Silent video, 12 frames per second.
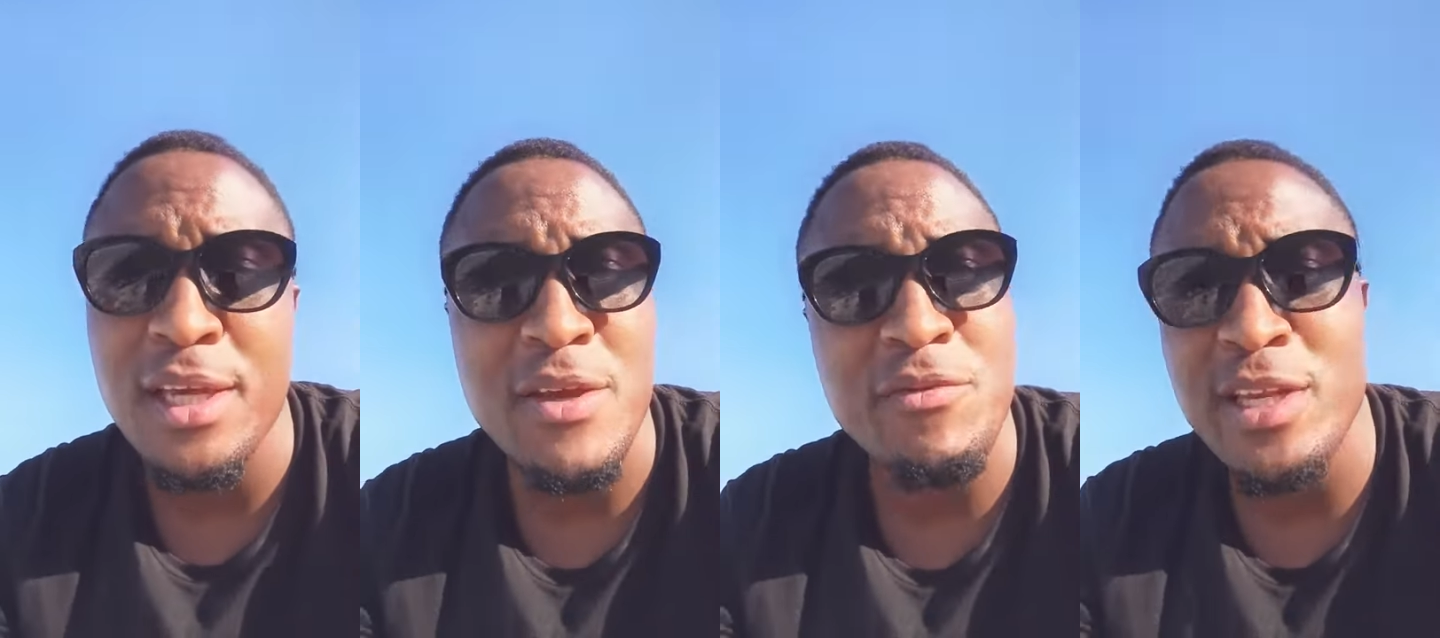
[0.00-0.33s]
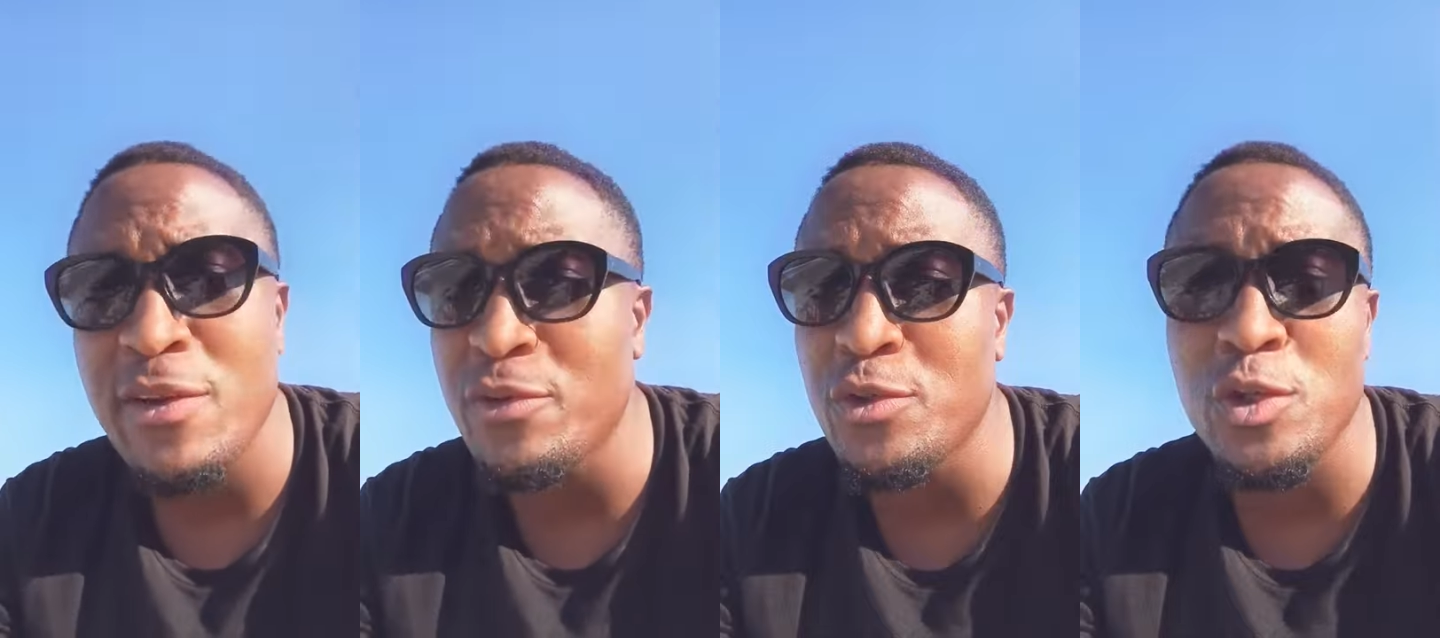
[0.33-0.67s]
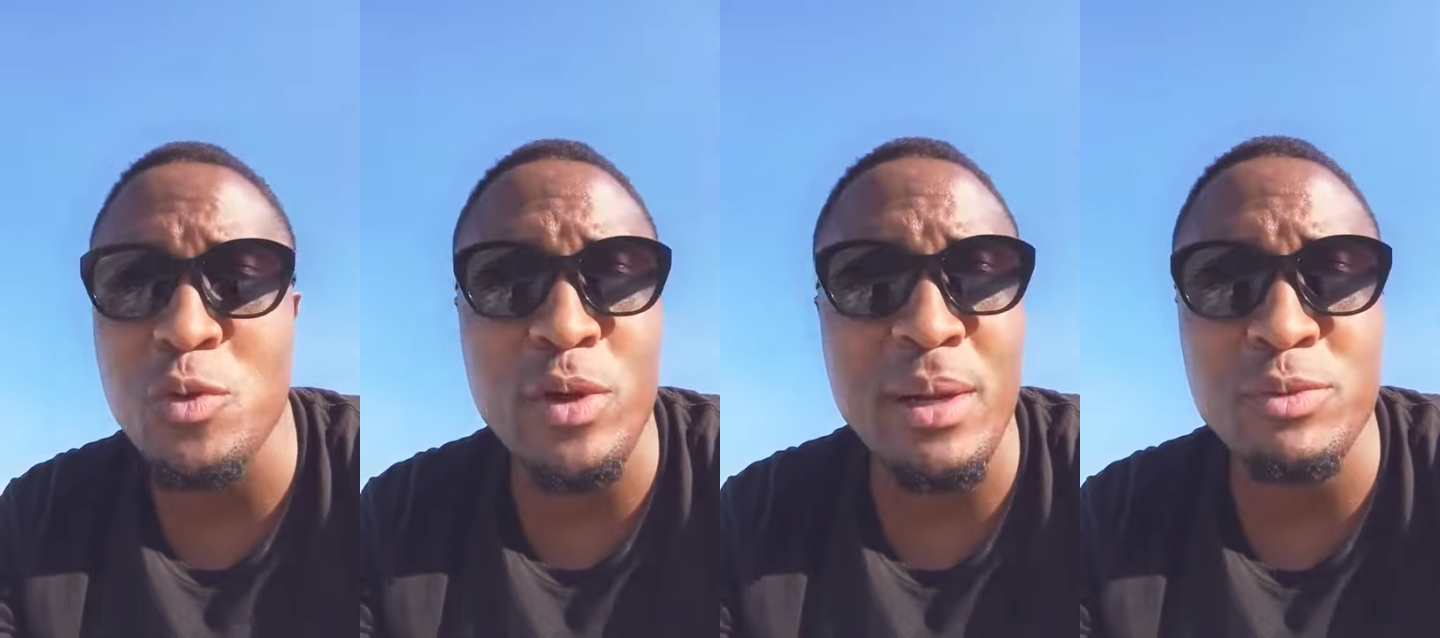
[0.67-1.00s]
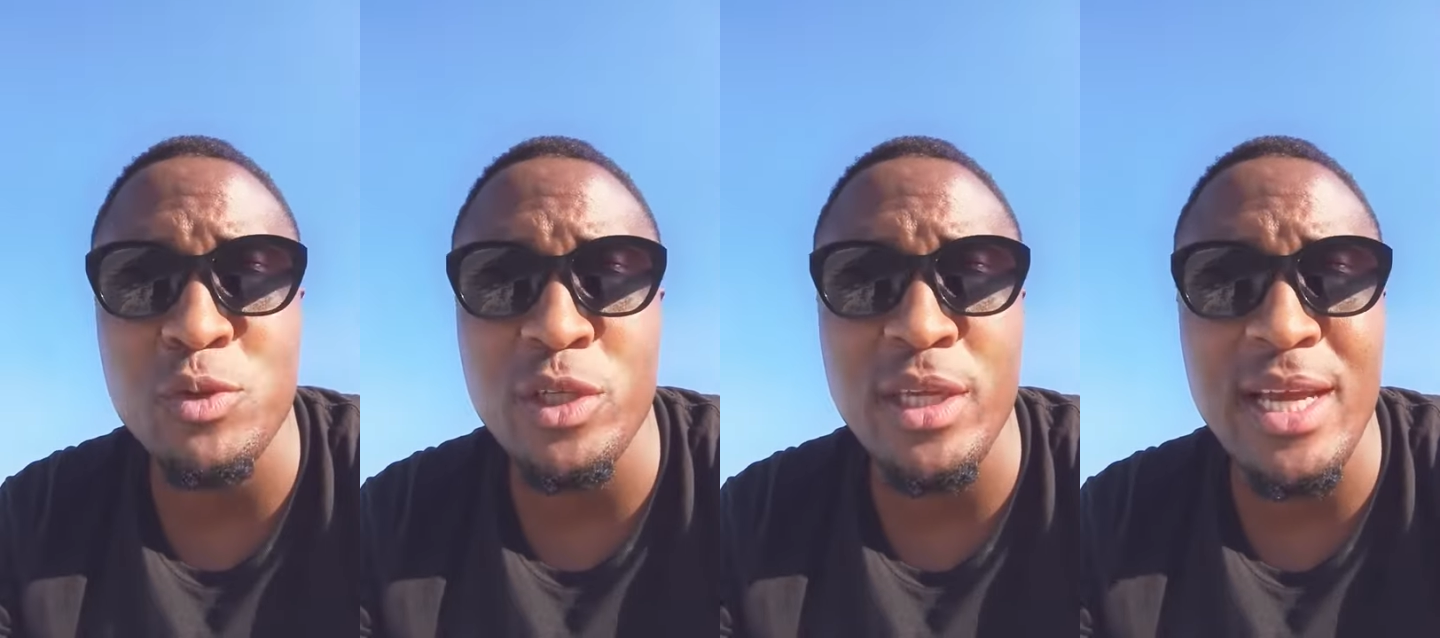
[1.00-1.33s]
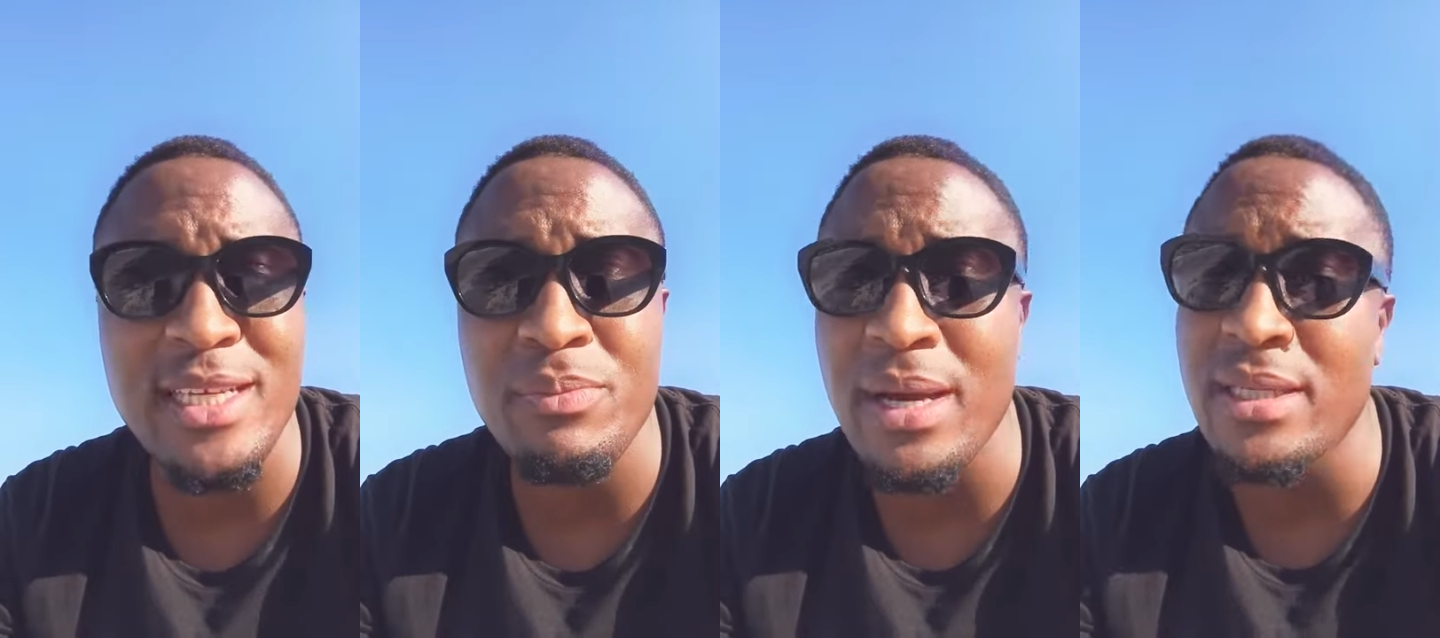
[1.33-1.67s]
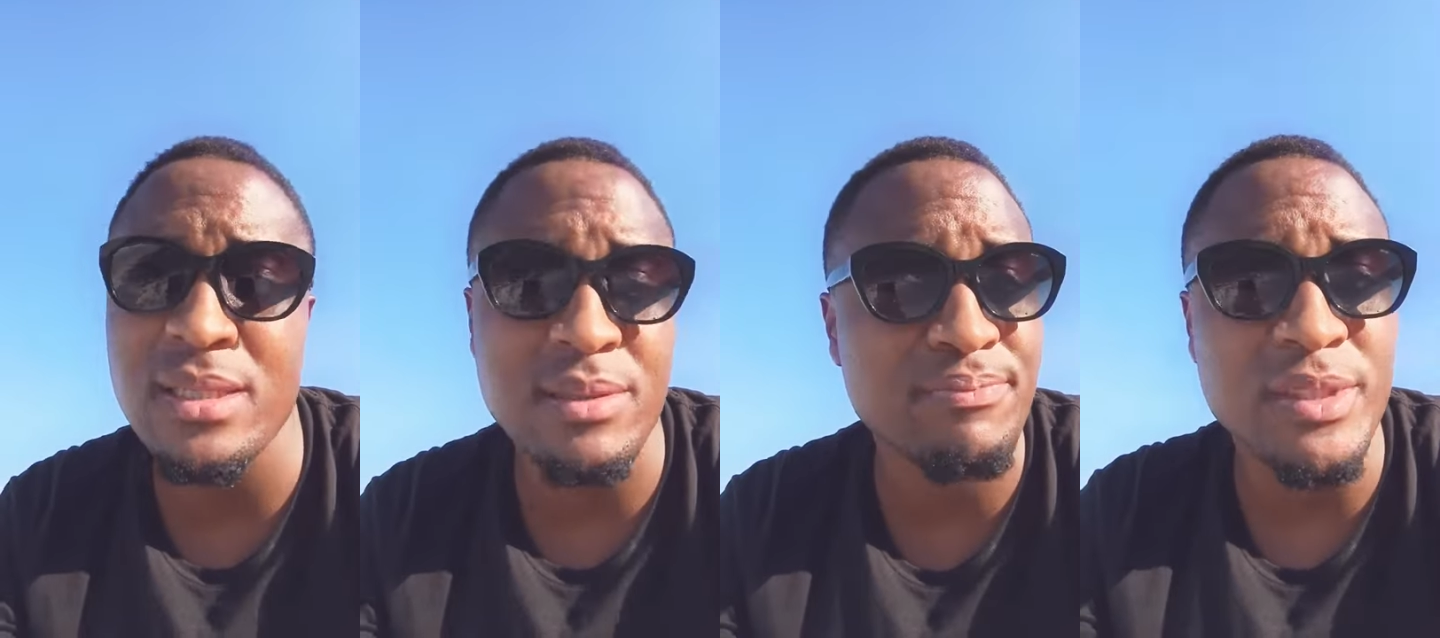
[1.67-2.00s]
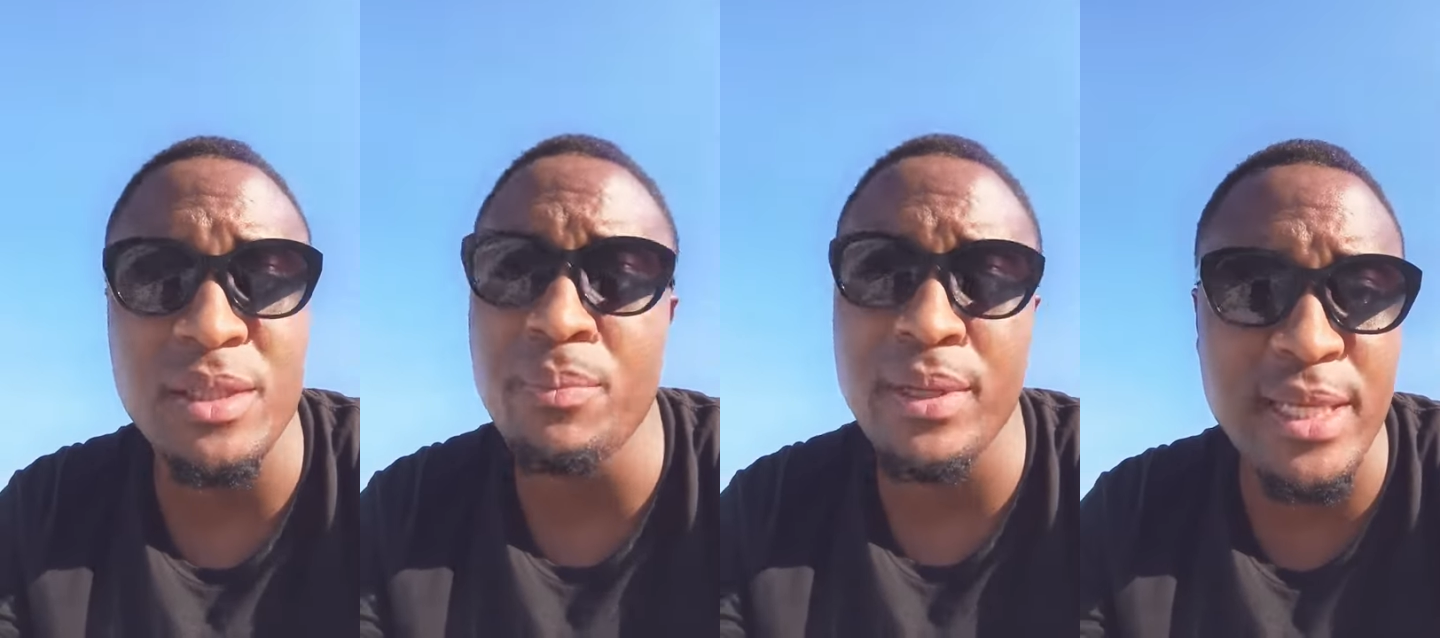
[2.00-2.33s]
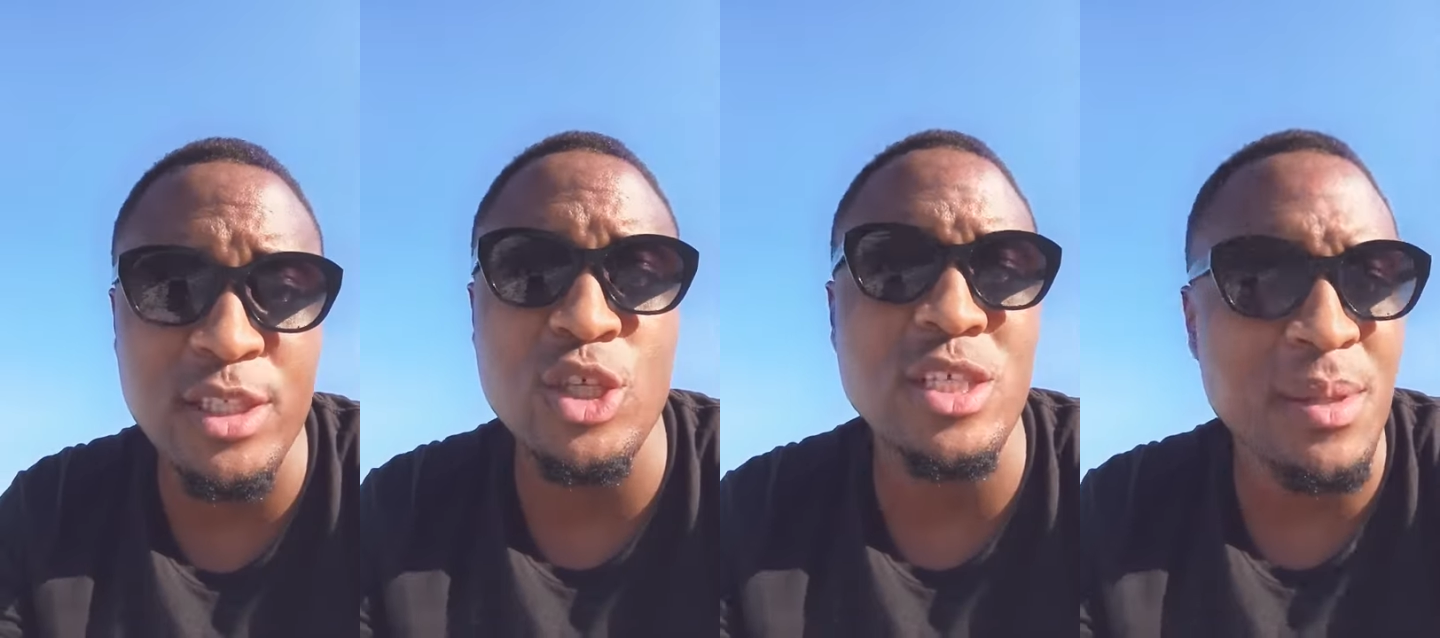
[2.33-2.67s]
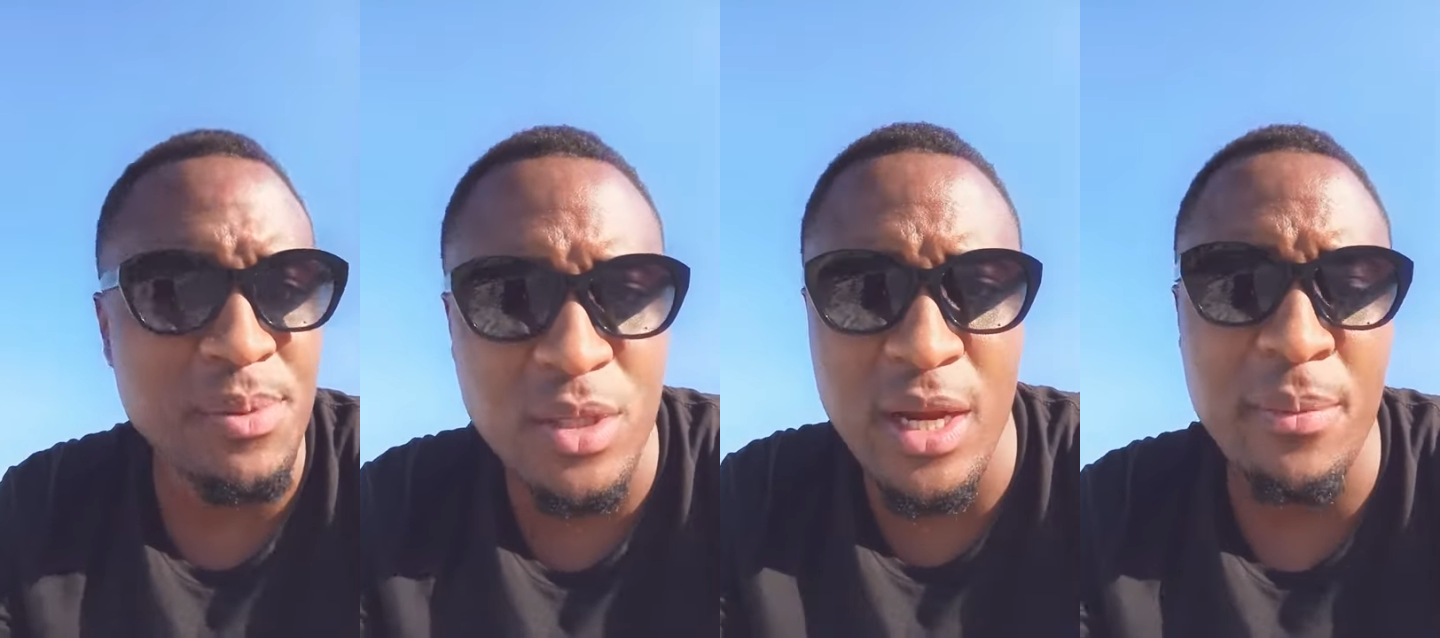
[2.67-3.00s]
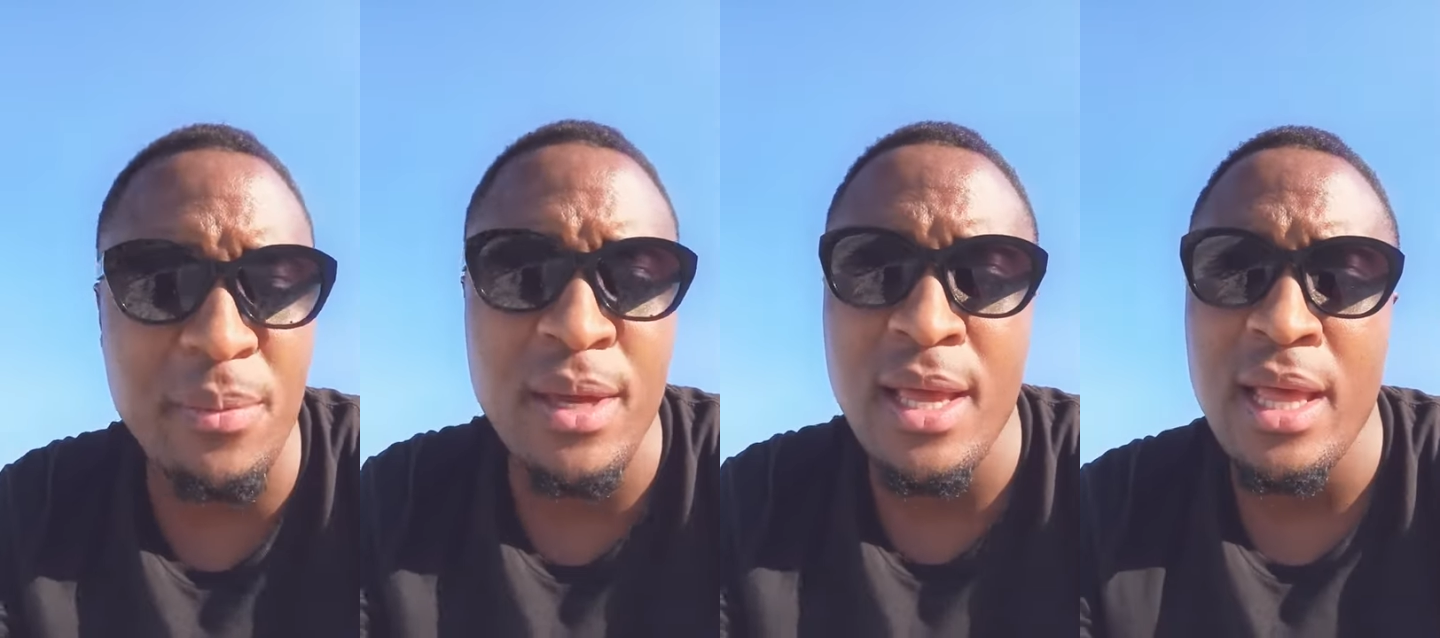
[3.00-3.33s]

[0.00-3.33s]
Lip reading: even if you don't know what I'm doing yet, but please just subscribe.